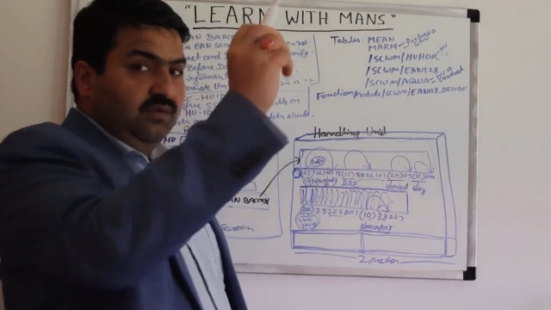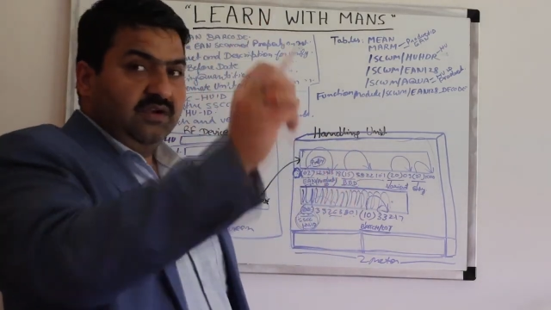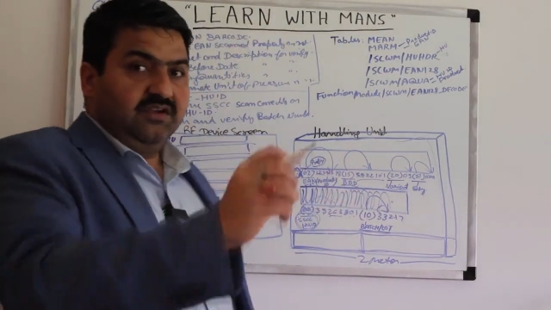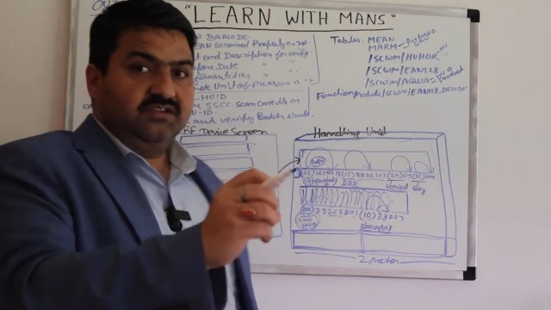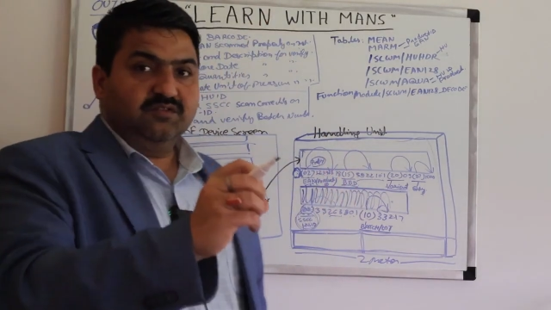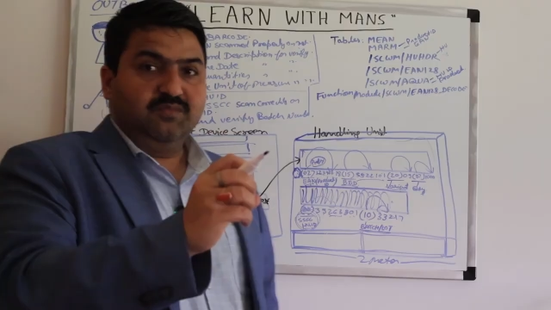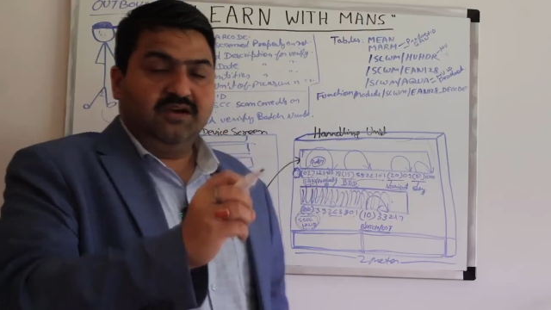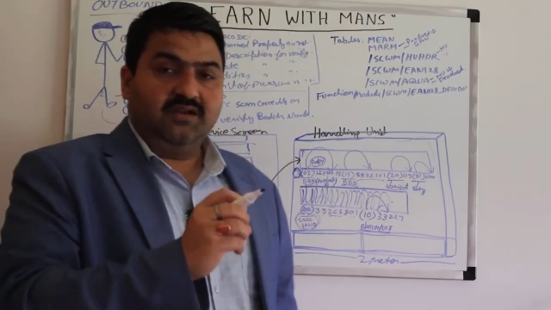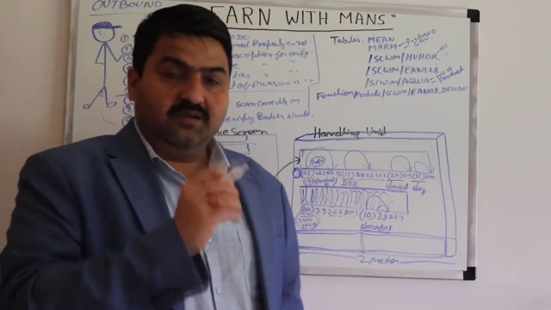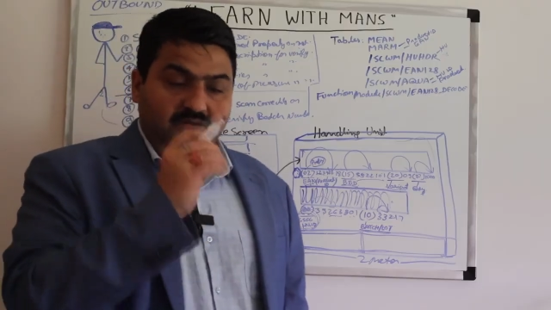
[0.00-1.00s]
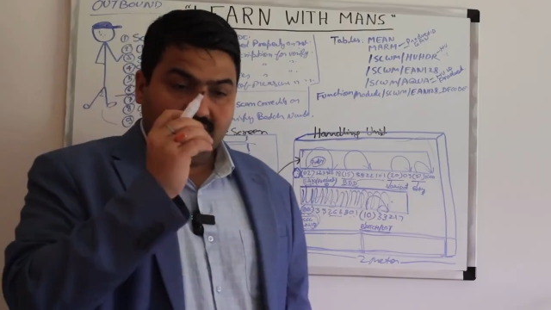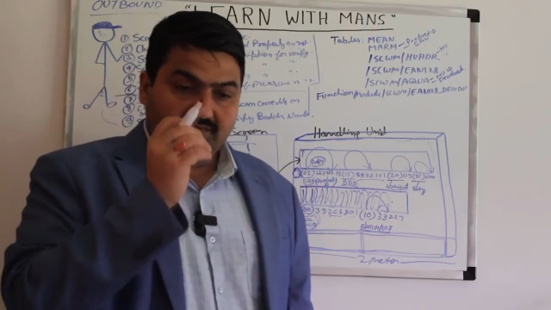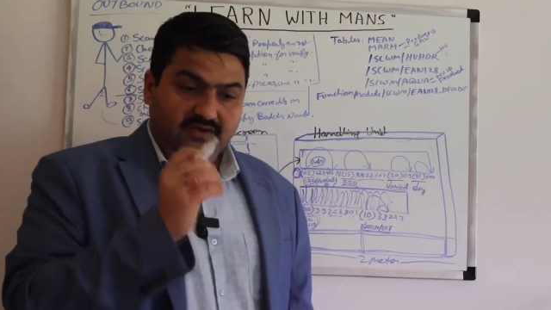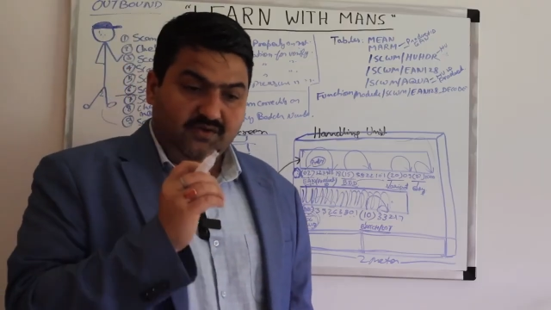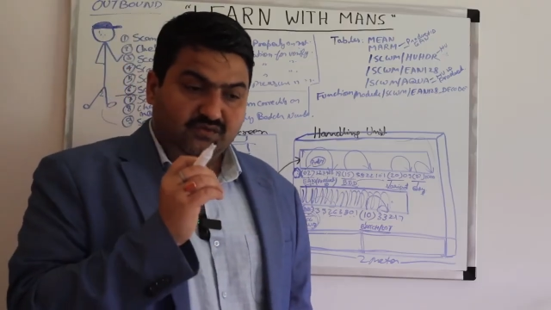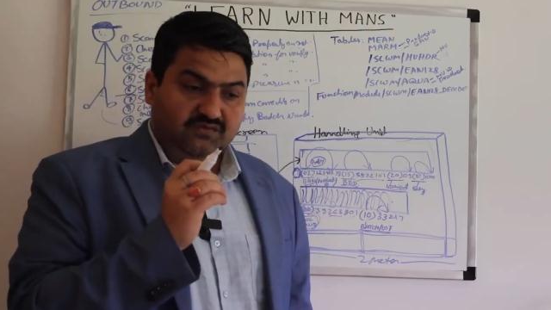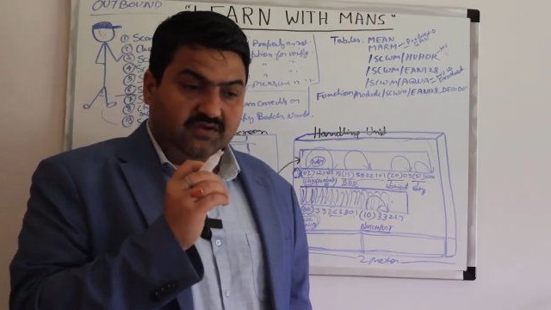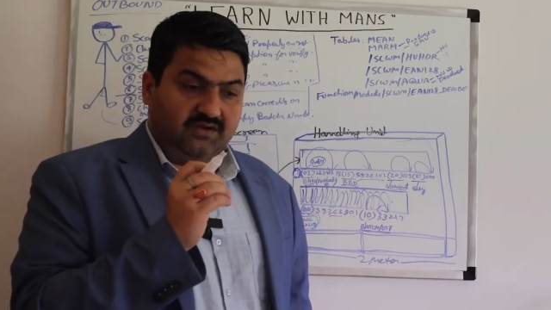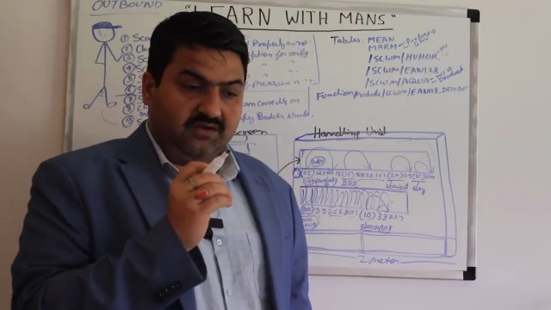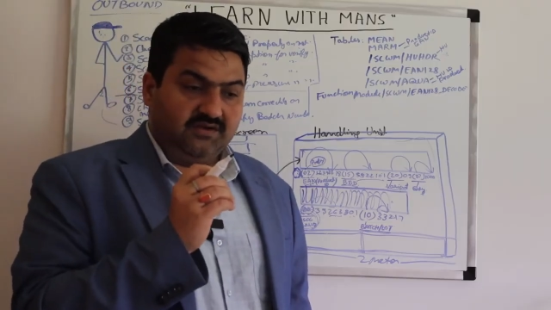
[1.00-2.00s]
to the customer, the warehouse
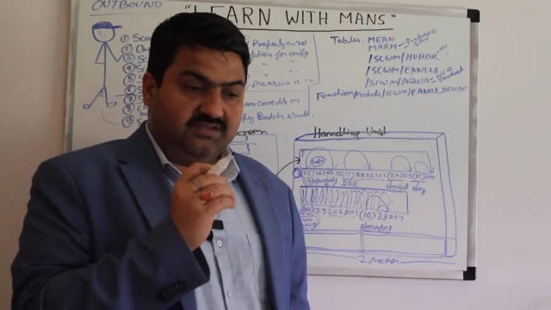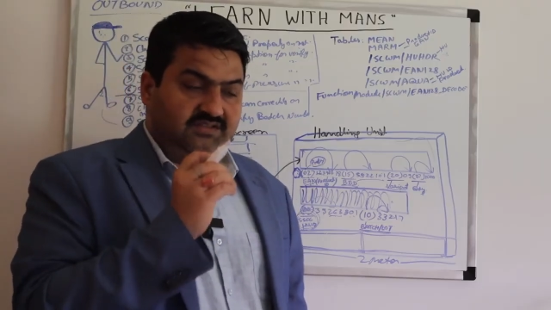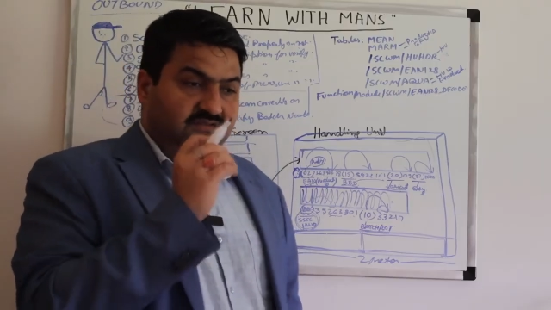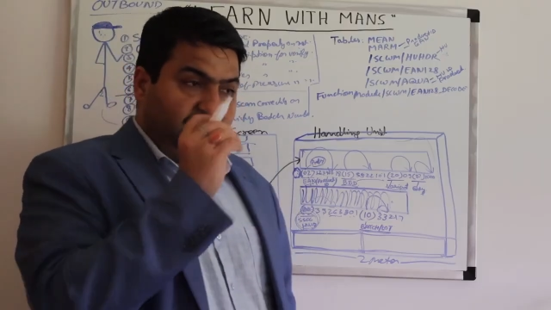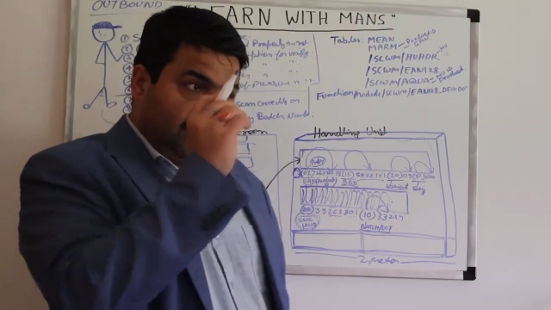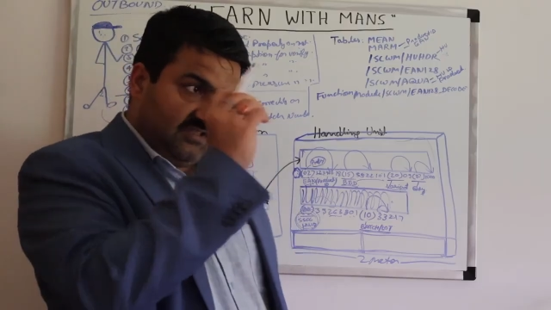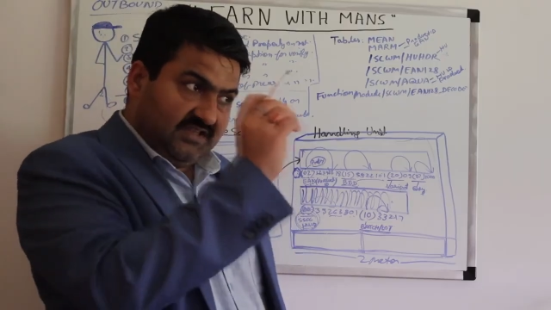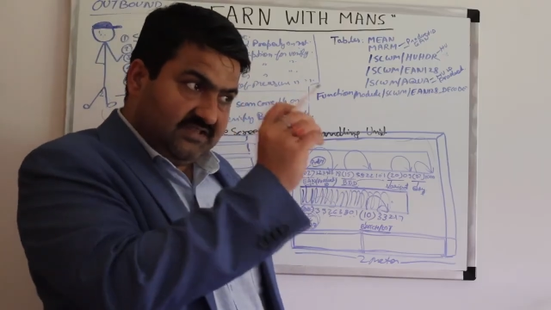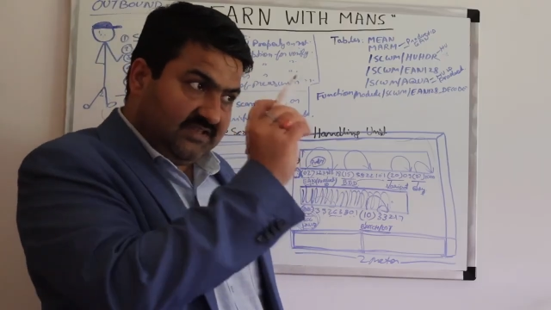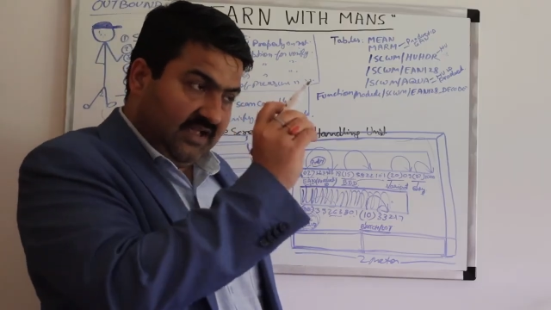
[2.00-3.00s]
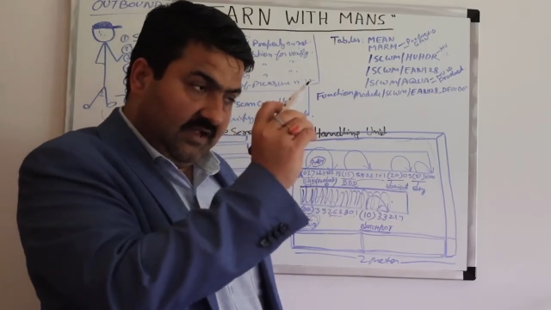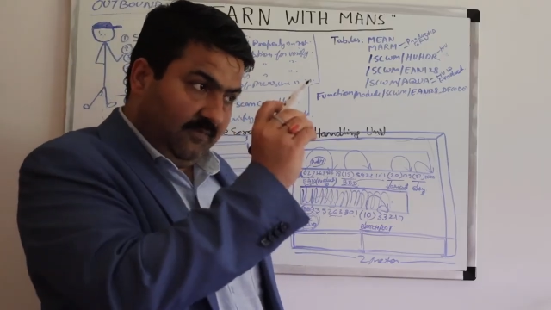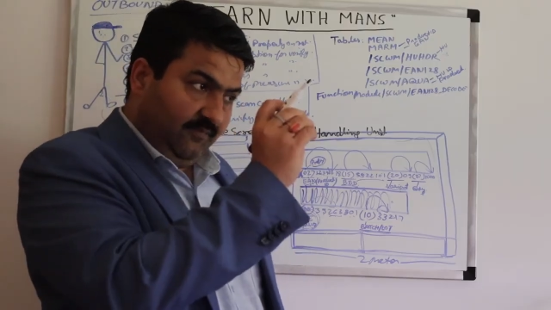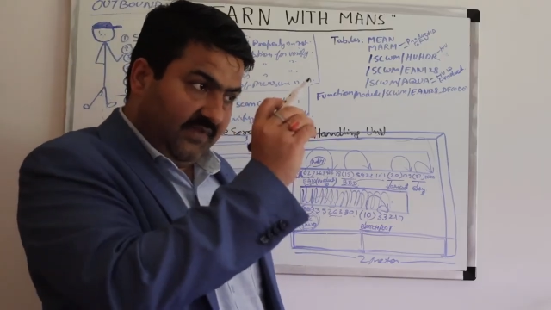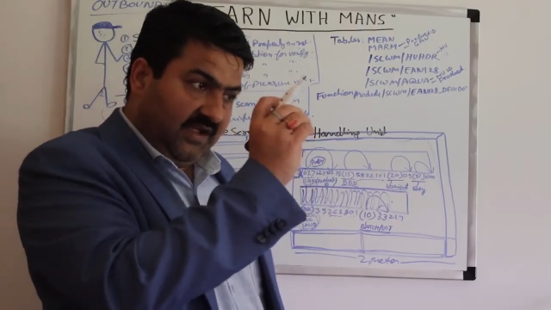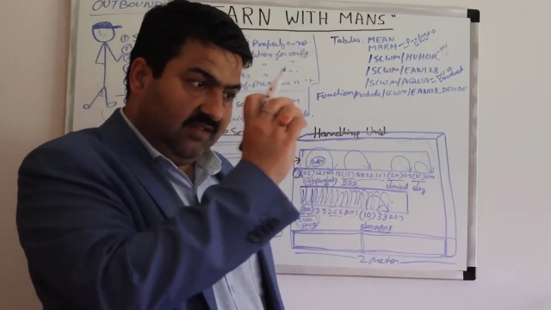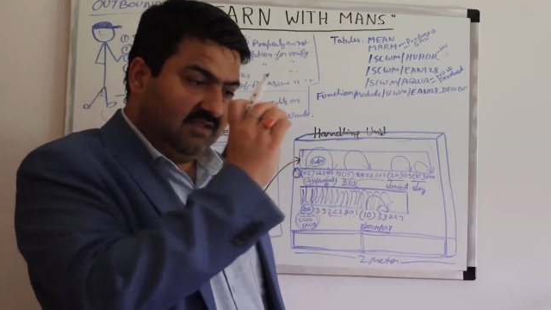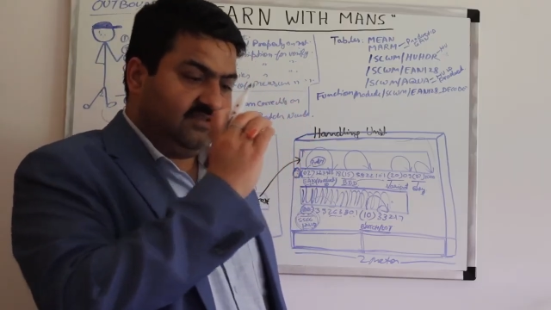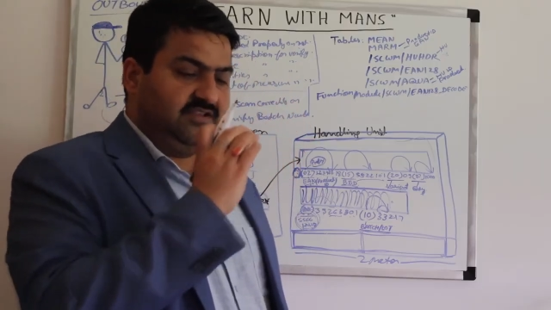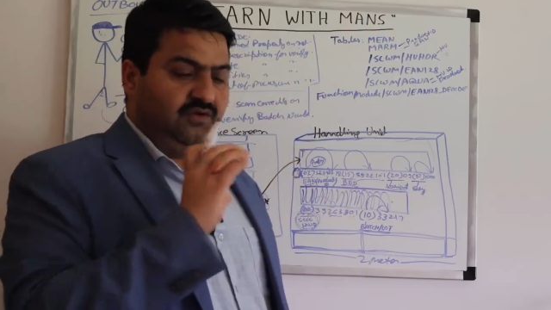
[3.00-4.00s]
workers first they scan and
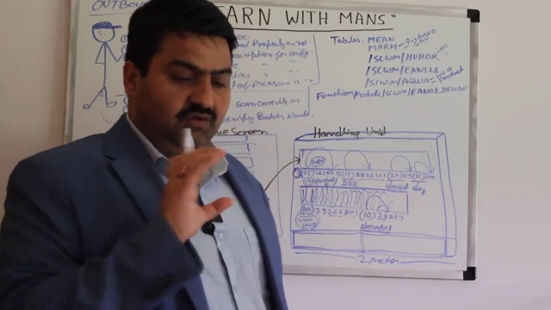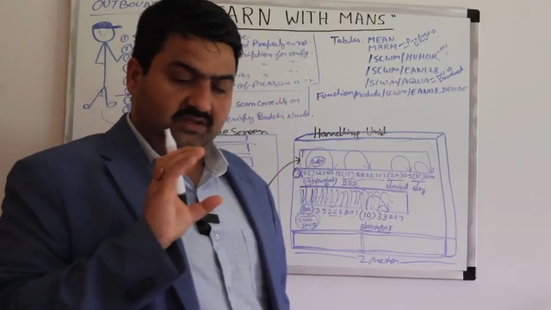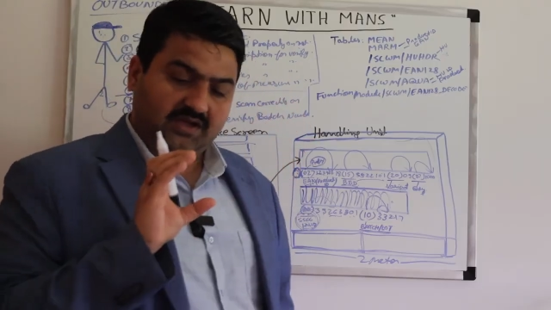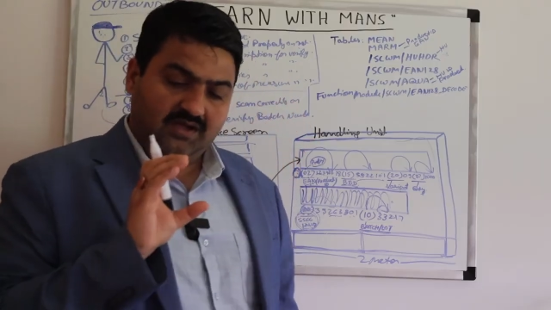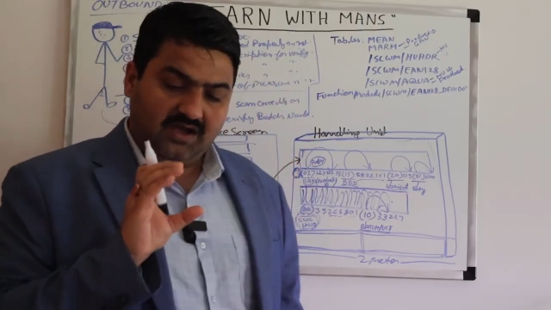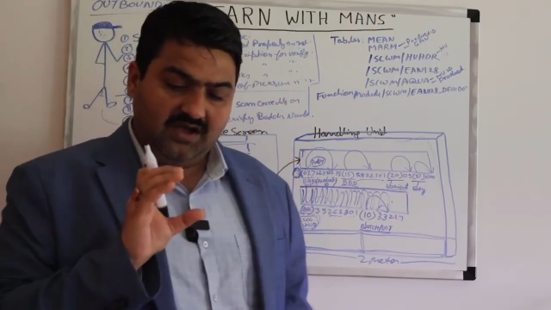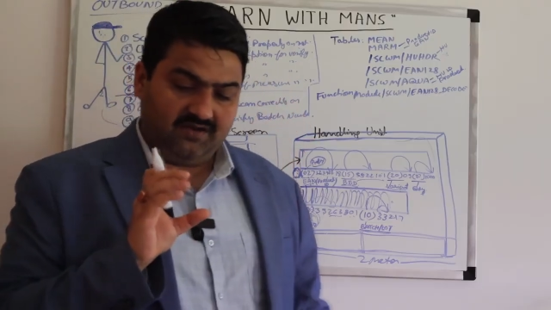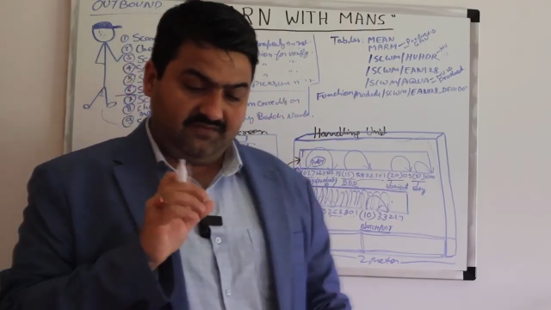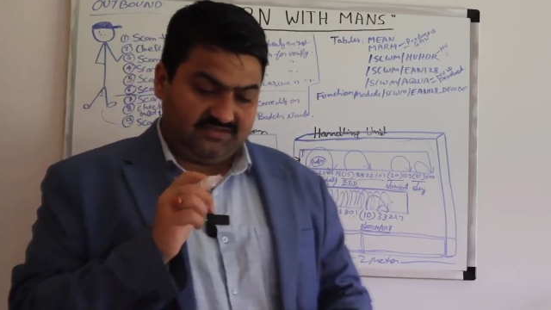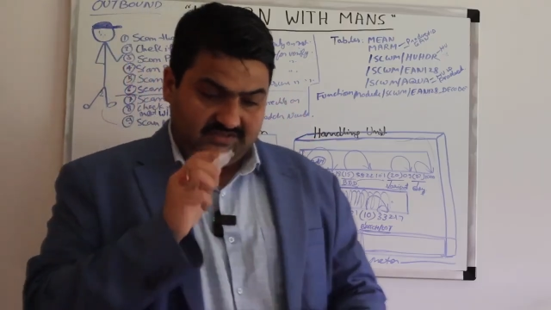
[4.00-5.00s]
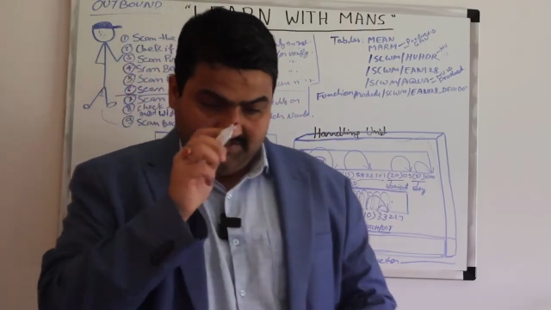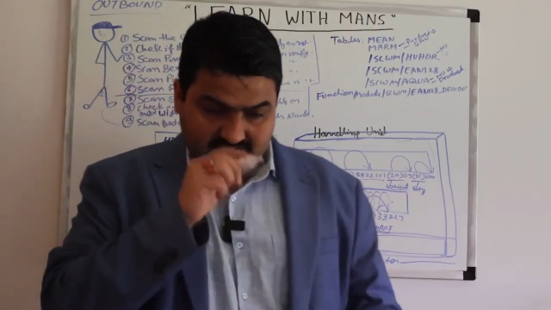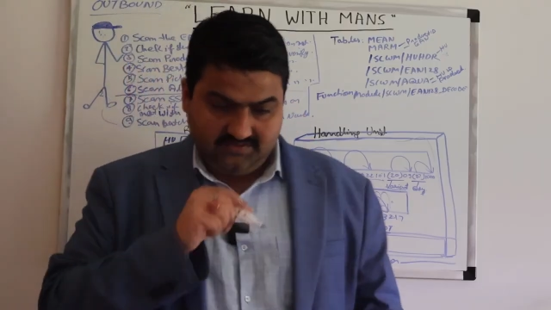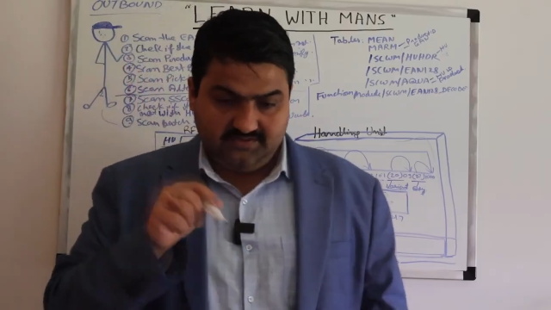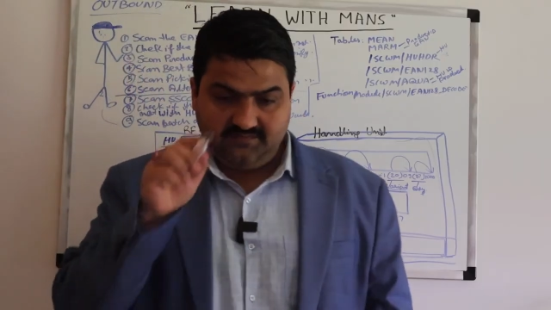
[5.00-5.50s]
they see on the RF screen,